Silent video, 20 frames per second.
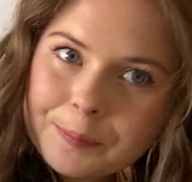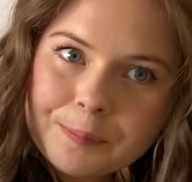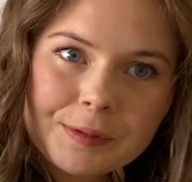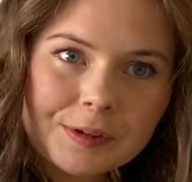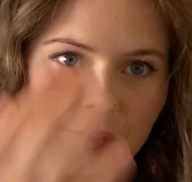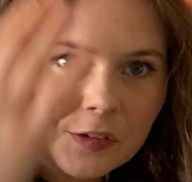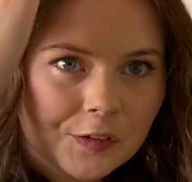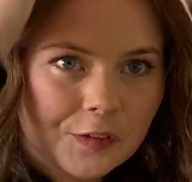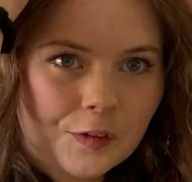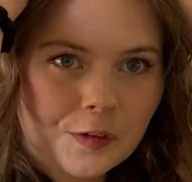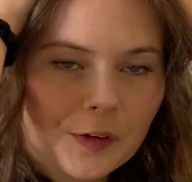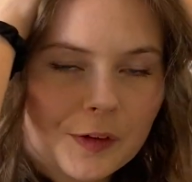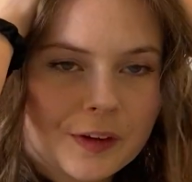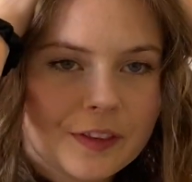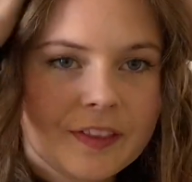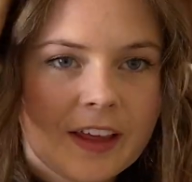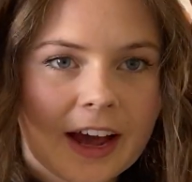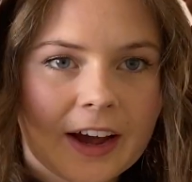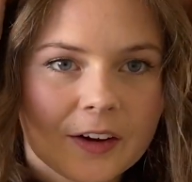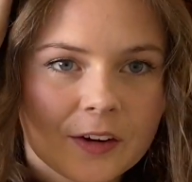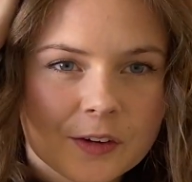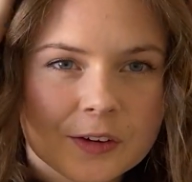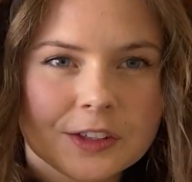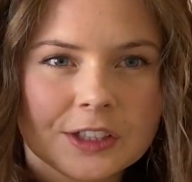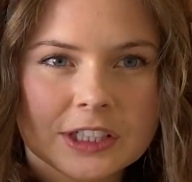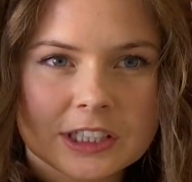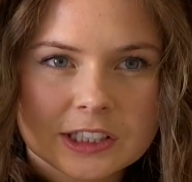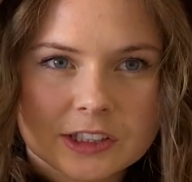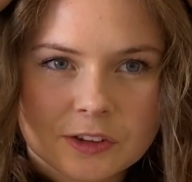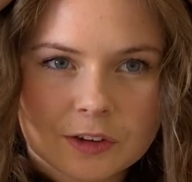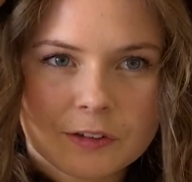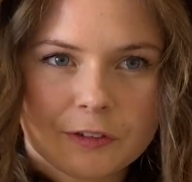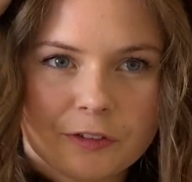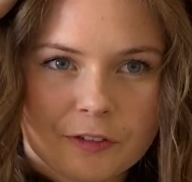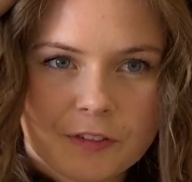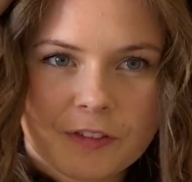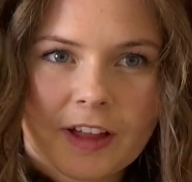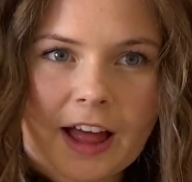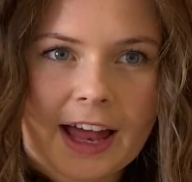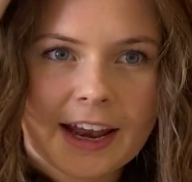So that could just sort of
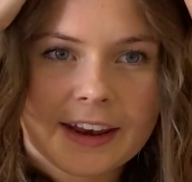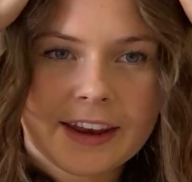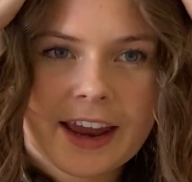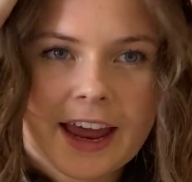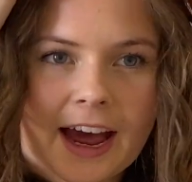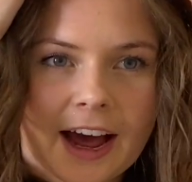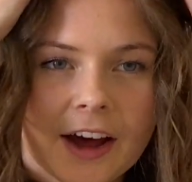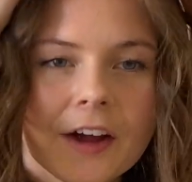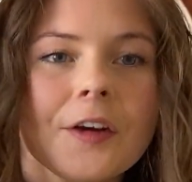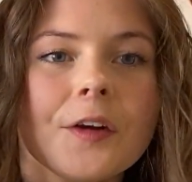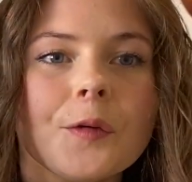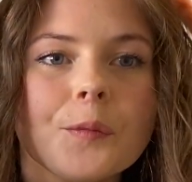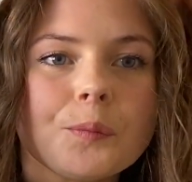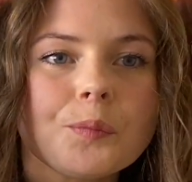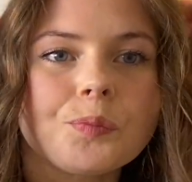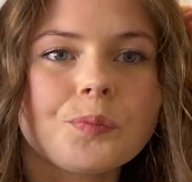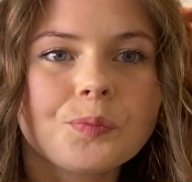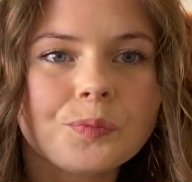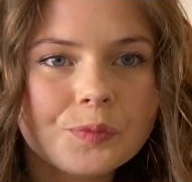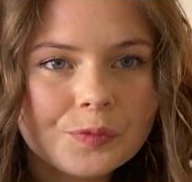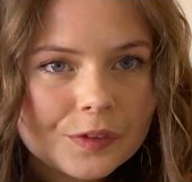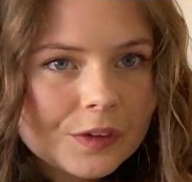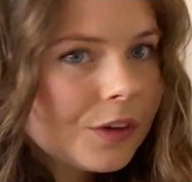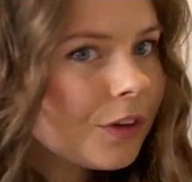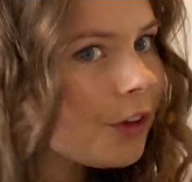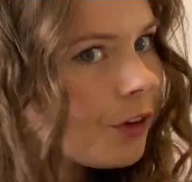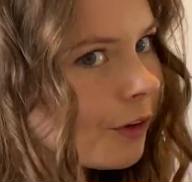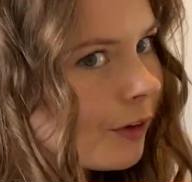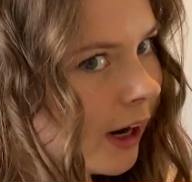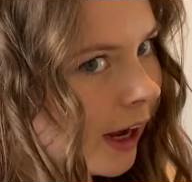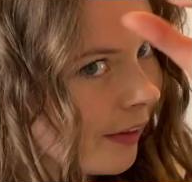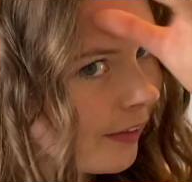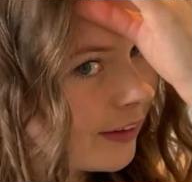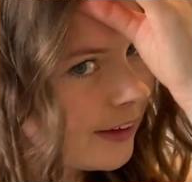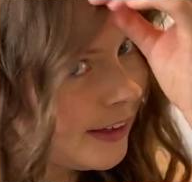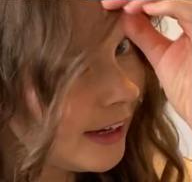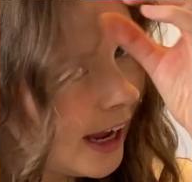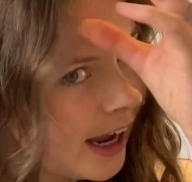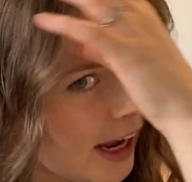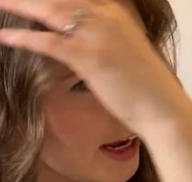flatten out throughout the
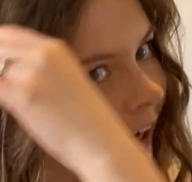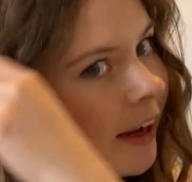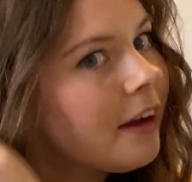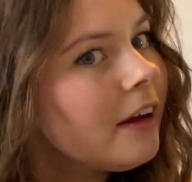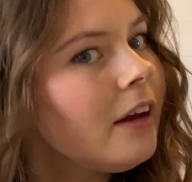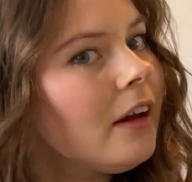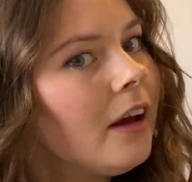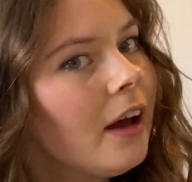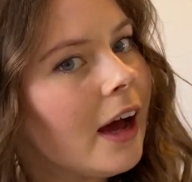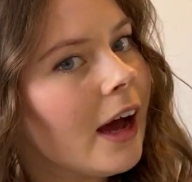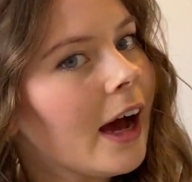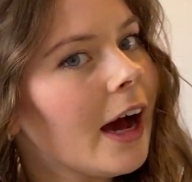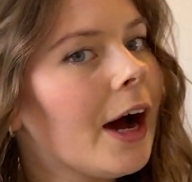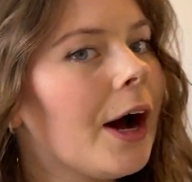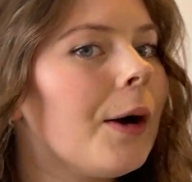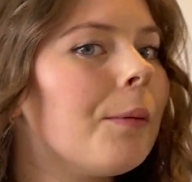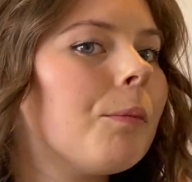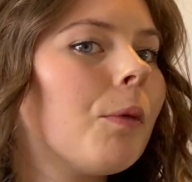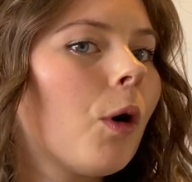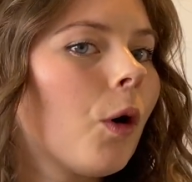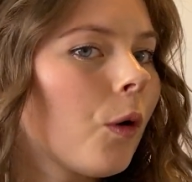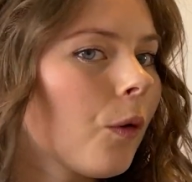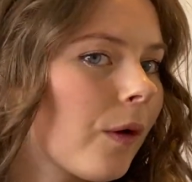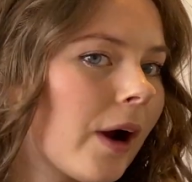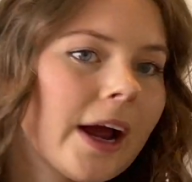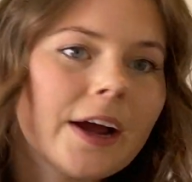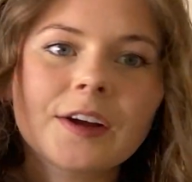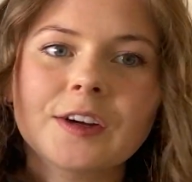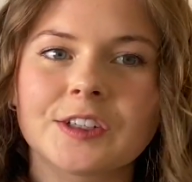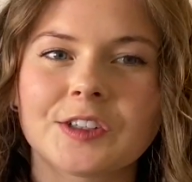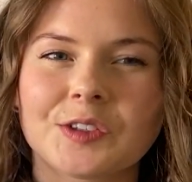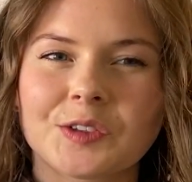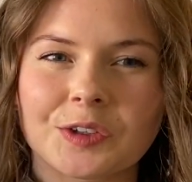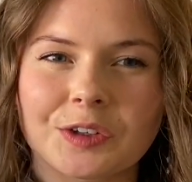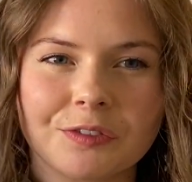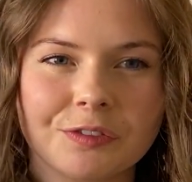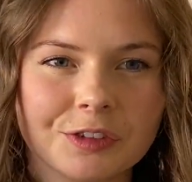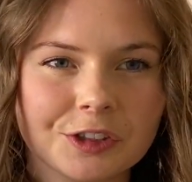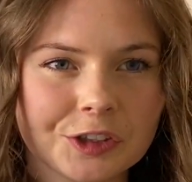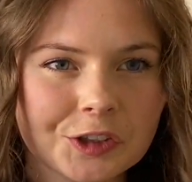day, or I could sort
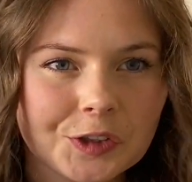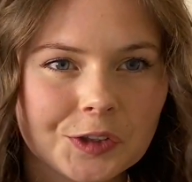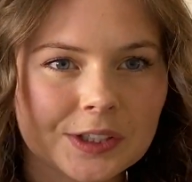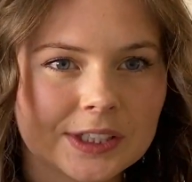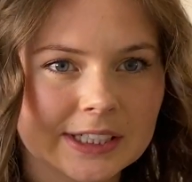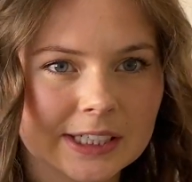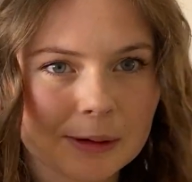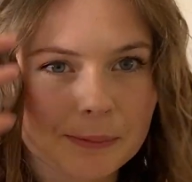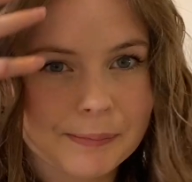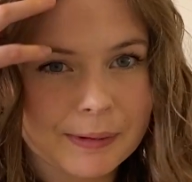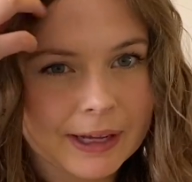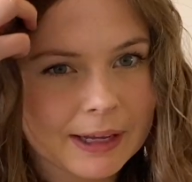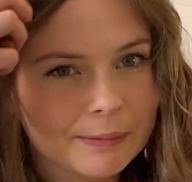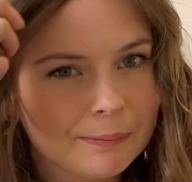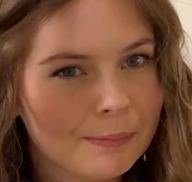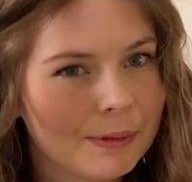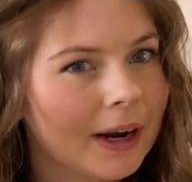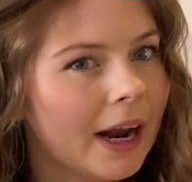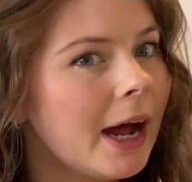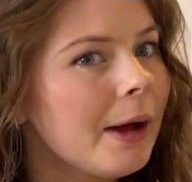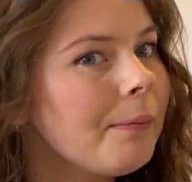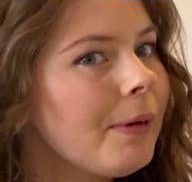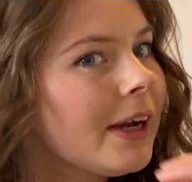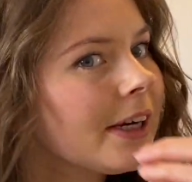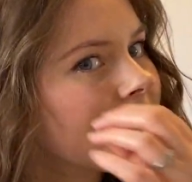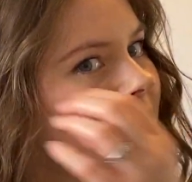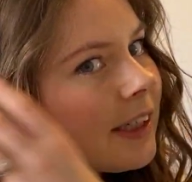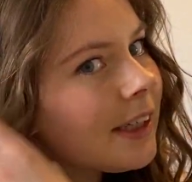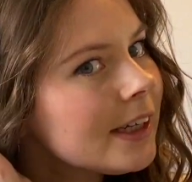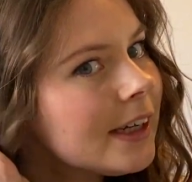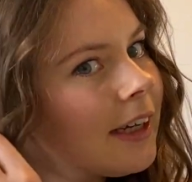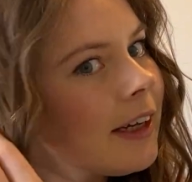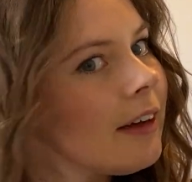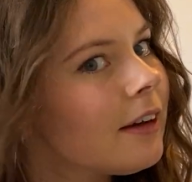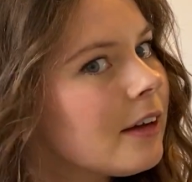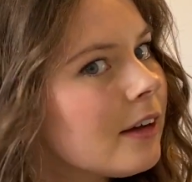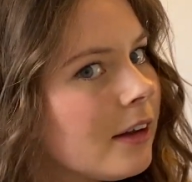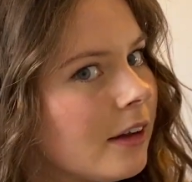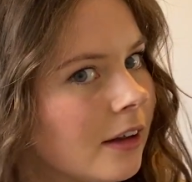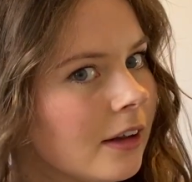of reduce it a bit. But
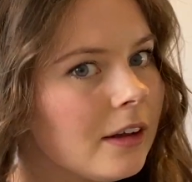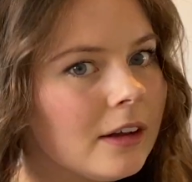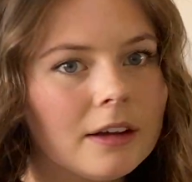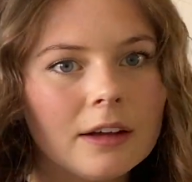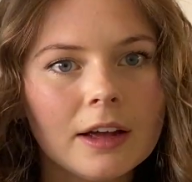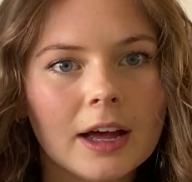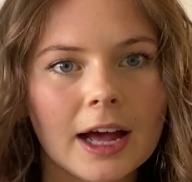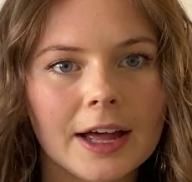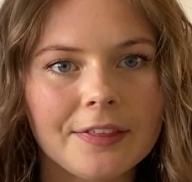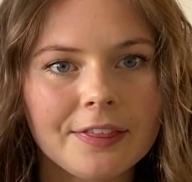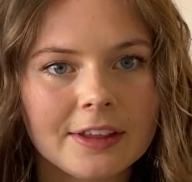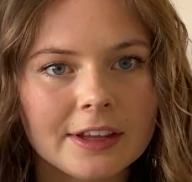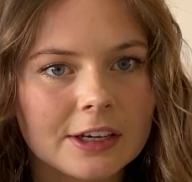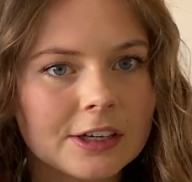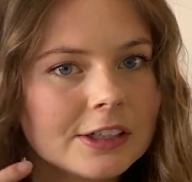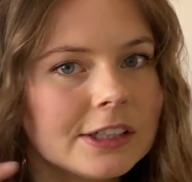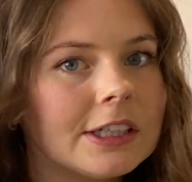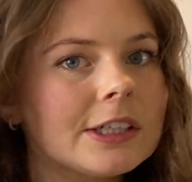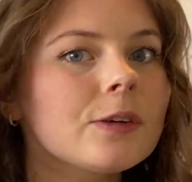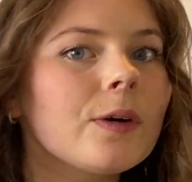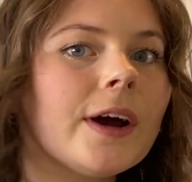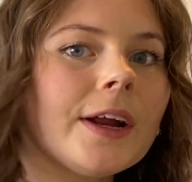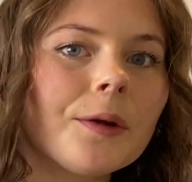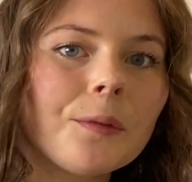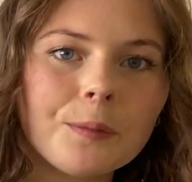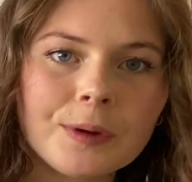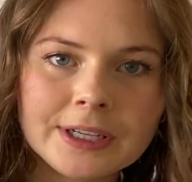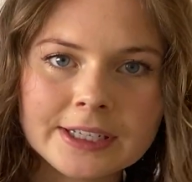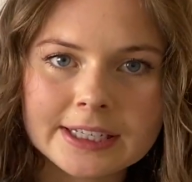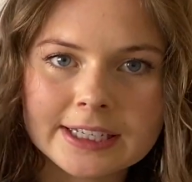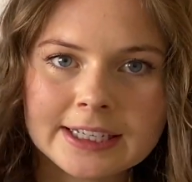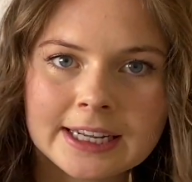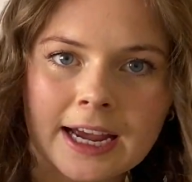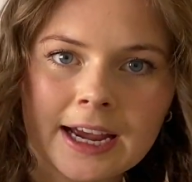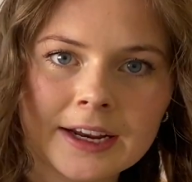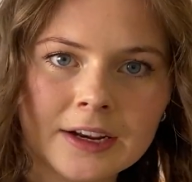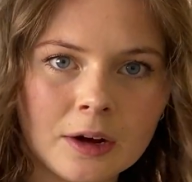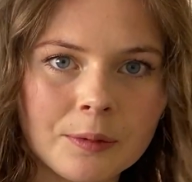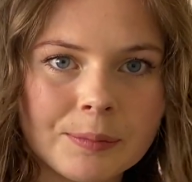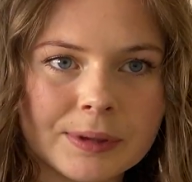I think because it's quite a windy day
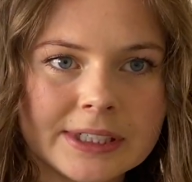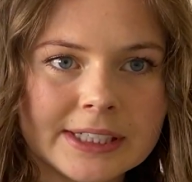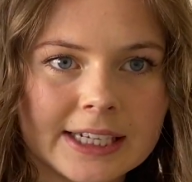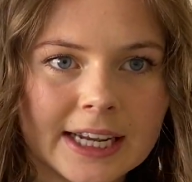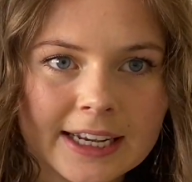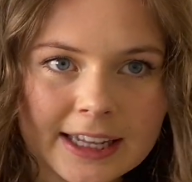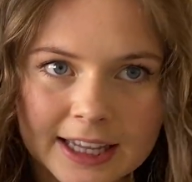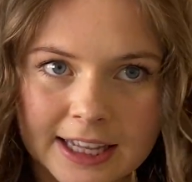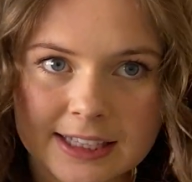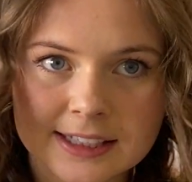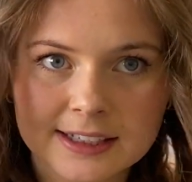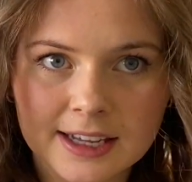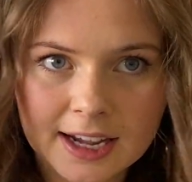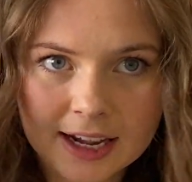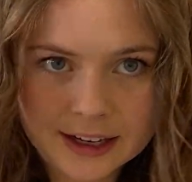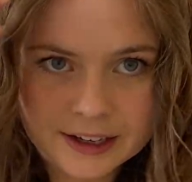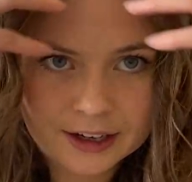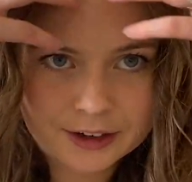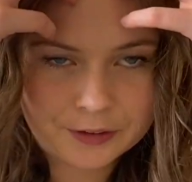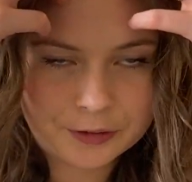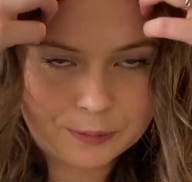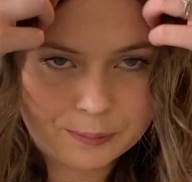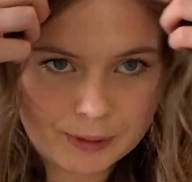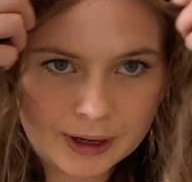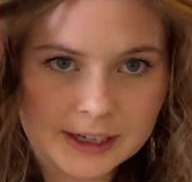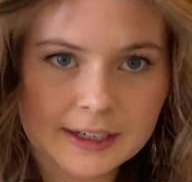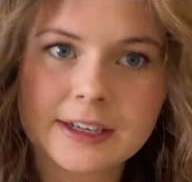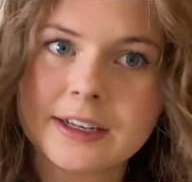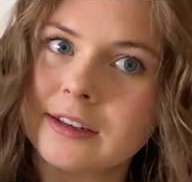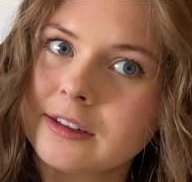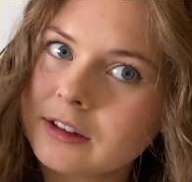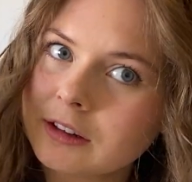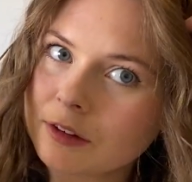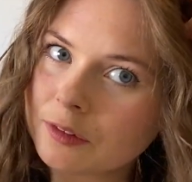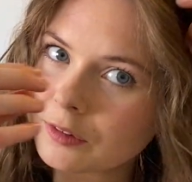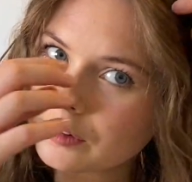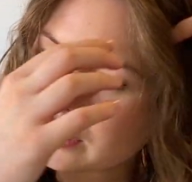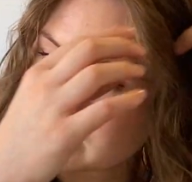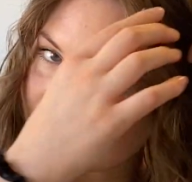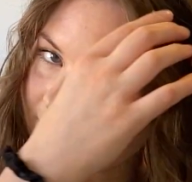and I'll be standing outside, I don't mind it to
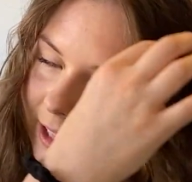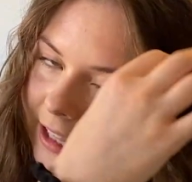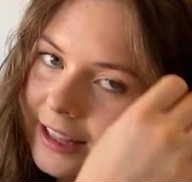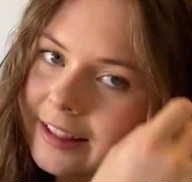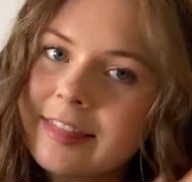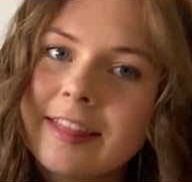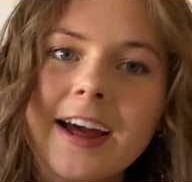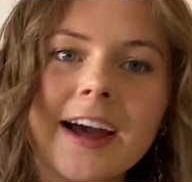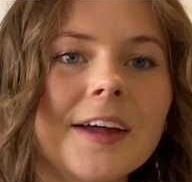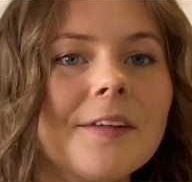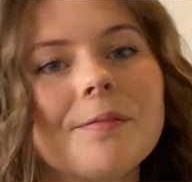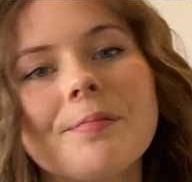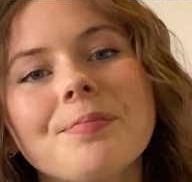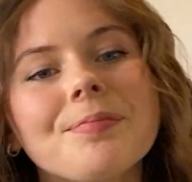look like that.